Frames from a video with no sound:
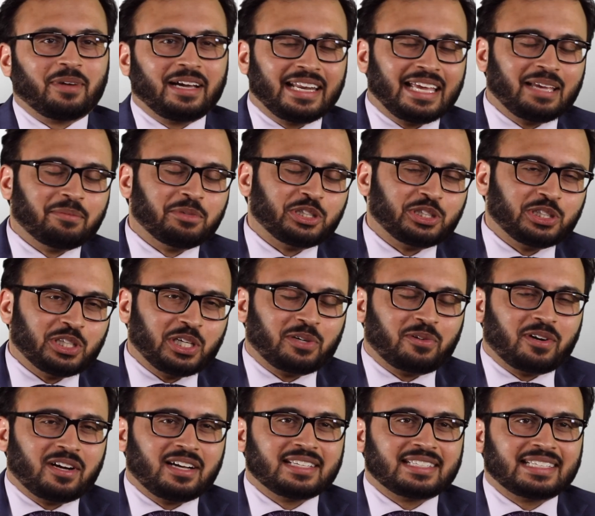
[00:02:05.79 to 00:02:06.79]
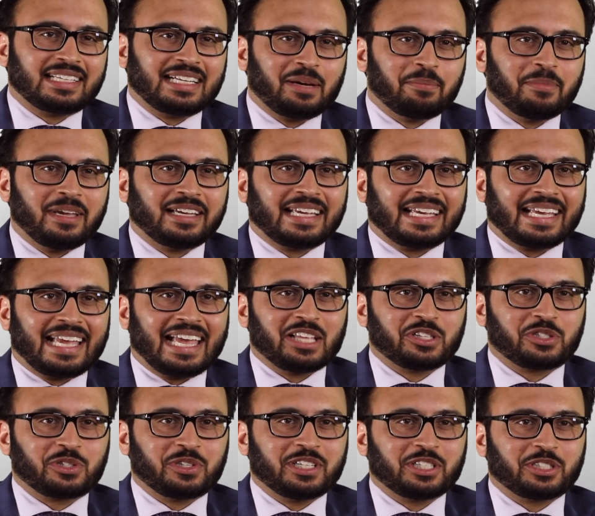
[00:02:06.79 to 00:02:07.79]
My name is Shaan Raza, and I'm making
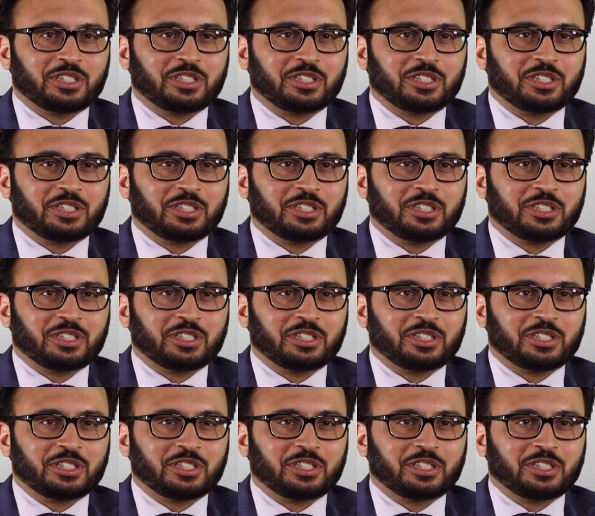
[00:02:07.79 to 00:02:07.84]
cancer